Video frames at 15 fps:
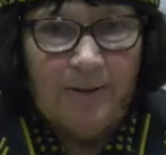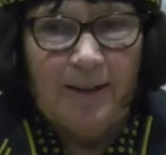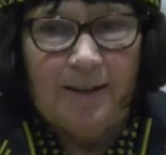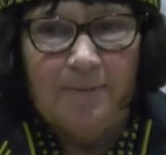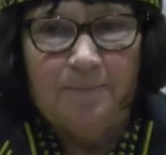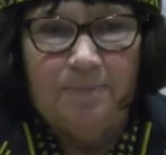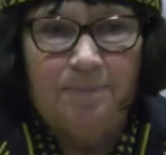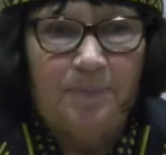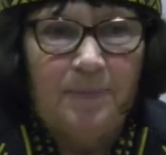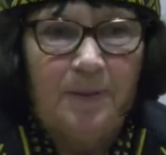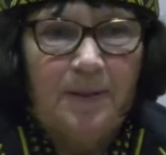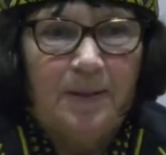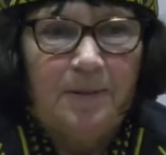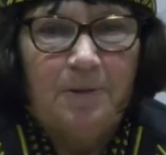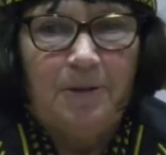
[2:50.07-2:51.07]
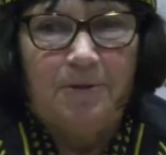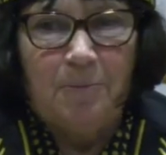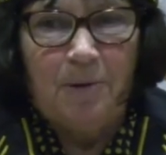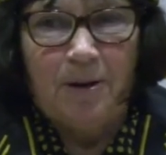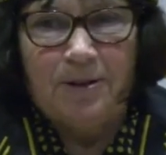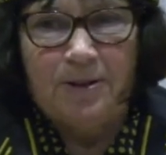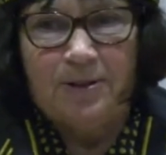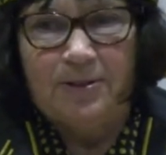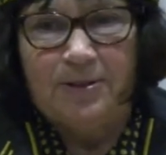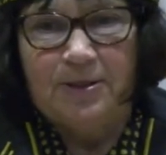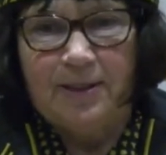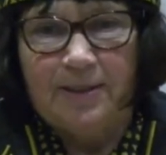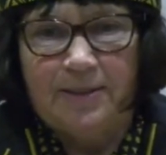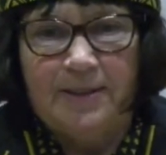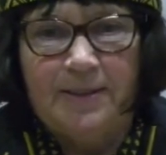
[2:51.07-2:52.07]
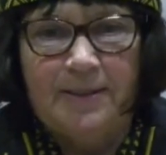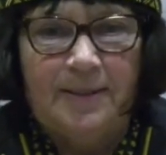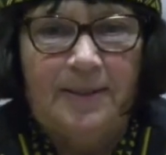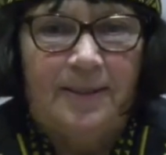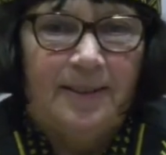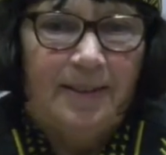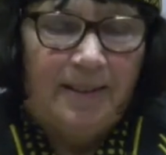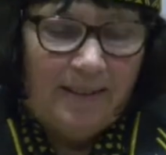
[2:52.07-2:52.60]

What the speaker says: welcome Prof. Marshall Sheldon,